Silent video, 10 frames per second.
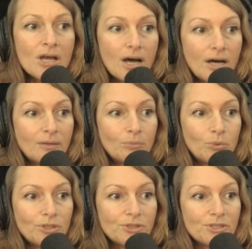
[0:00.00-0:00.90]
um,
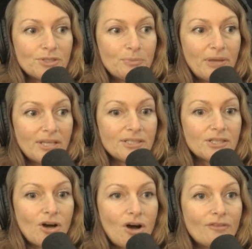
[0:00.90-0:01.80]
which is
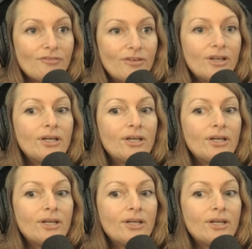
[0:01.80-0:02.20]
based off.